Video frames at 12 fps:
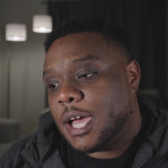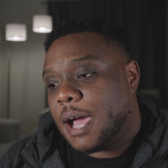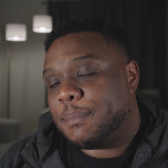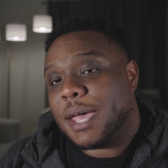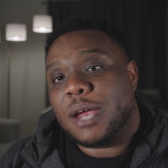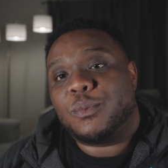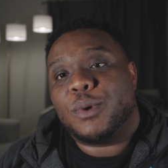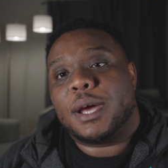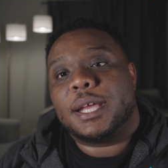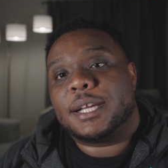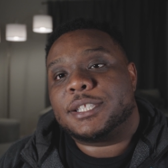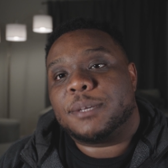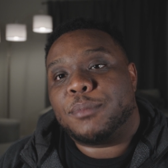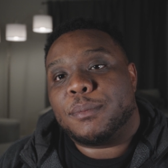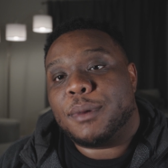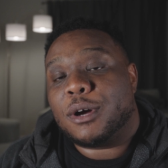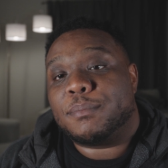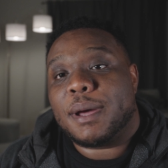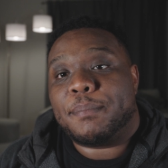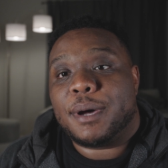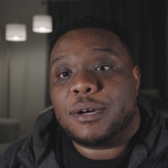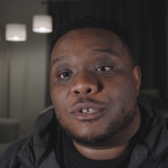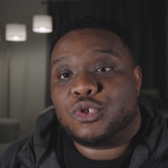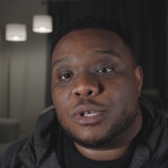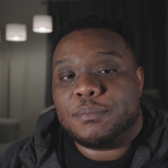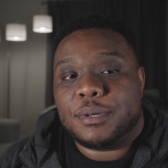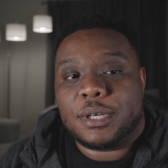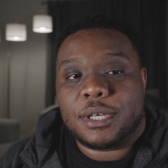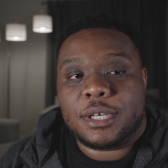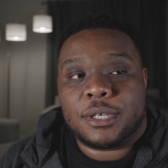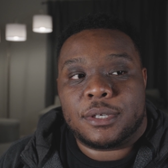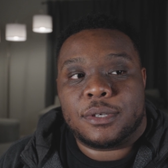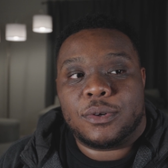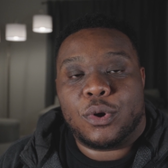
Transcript: I'm not running to promote my poetry book